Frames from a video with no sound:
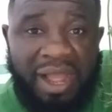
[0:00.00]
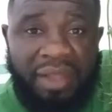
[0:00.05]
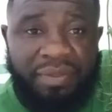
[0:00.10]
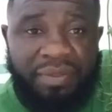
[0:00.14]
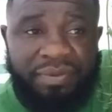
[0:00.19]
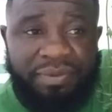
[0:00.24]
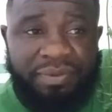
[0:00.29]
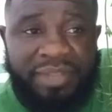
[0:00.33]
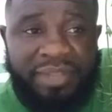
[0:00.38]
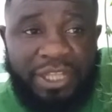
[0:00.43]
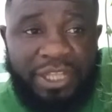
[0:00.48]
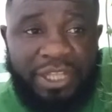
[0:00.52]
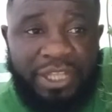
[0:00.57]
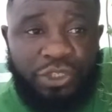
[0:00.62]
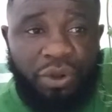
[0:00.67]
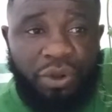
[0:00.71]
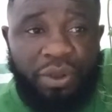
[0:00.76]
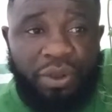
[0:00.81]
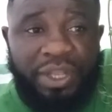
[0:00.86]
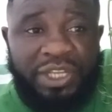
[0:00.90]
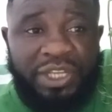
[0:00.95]

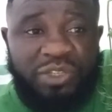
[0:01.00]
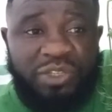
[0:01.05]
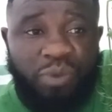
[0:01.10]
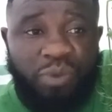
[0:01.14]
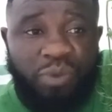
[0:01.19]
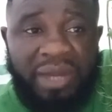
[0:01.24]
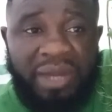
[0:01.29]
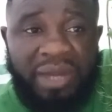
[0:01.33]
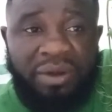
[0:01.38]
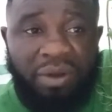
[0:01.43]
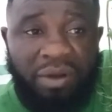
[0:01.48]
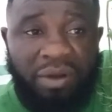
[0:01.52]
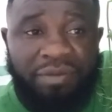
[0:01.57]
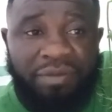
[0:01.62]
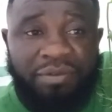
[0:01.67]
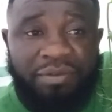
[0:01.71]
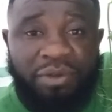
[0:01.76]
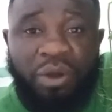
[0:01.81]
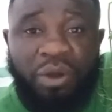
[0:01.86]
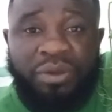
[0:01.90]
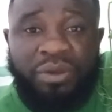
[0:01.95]
Nature is one of
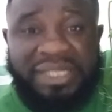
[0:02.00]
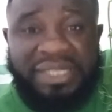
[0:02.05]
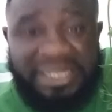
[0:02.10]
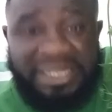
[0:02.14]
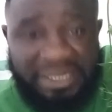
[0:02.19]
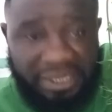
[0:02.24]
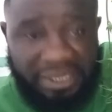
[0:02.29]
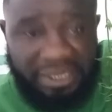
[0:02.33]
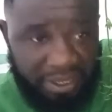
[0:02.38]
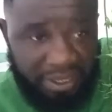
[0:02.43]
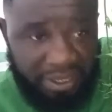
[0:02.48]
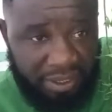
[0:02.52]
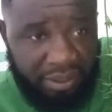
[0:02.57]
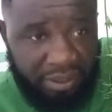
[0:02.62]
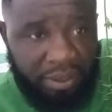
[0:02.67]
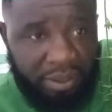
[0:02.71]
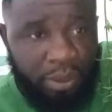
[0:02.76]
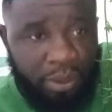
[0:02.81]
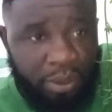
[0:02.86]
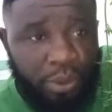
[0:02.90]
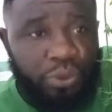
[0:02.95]
God healing
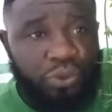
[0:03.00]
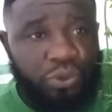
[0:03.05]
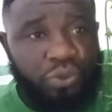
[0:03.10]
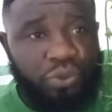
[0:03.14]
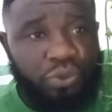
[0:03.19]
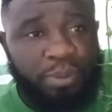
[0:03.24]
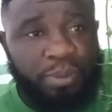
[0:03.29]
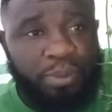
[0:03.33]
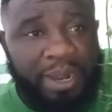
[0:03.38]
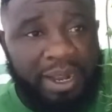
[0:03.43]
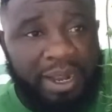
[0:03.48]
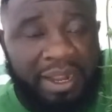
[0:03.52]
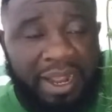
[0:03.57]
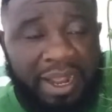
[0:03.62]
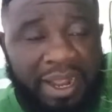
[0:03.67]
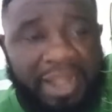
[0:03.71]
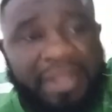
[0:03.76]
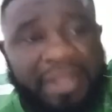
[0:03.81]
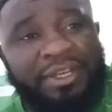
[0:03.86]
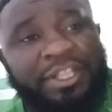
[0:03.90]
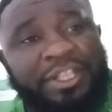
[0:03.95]
to
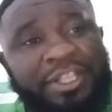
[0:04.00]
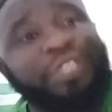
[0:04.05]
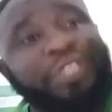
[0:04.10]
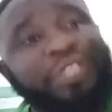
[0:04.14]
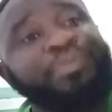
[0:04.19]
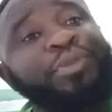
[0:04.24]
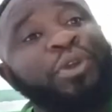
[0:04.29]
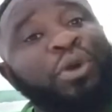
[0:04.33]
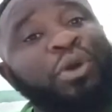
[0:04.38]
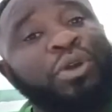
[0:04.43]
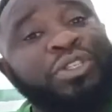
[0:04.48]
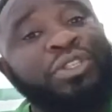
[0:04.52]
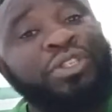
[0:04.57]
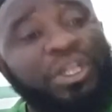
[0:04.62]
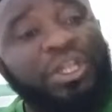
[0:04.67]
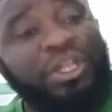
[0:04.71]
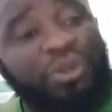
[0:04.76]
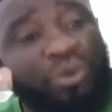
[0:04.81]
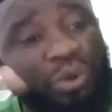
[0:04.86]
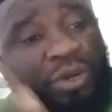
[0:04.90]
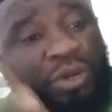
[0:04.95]
mankind. It's because the
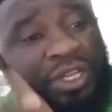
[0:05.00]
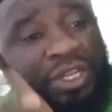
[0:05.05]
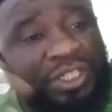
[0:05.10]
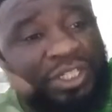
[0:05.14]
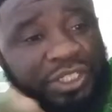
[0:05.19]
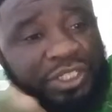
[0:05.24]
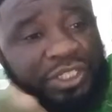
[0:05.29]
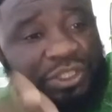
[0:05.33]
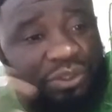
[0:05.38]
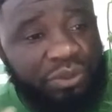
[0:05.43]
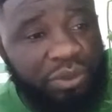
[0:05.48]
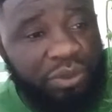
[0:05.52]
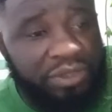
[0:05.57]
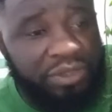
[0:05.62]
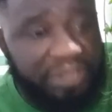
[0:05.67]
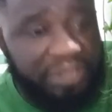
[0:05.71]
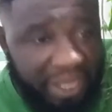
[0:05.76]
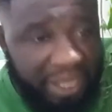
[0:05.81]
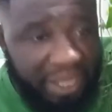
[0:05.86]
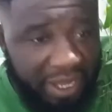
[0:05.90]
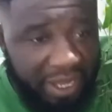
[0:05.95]
knowledge is not there.